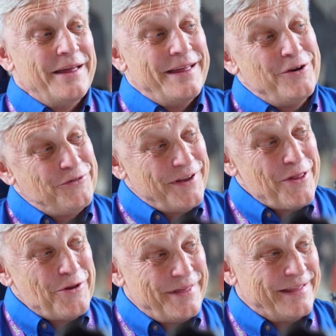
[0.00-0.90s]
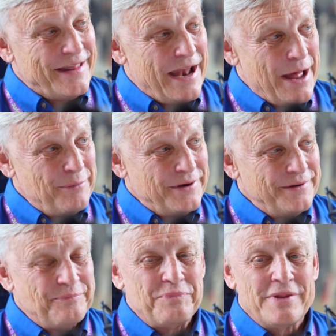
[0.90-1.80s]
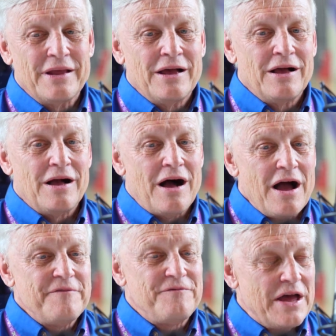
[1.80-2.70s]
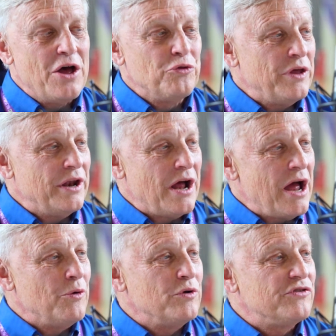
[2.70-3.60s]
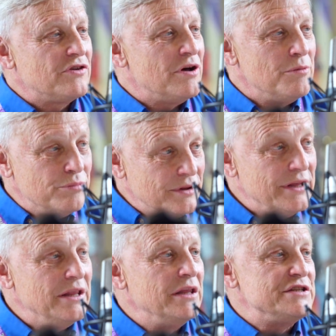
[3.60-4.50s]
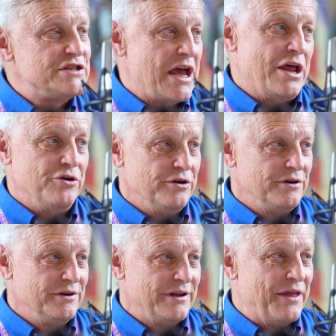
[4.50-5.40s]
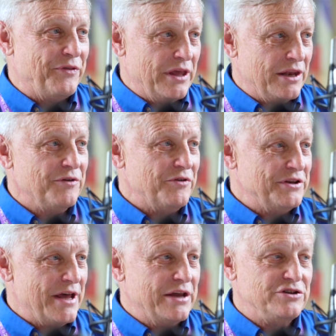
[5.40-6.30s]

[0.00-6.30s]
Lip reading: Here's the other thing that happened. I found that I was completely shattered at the end of a day,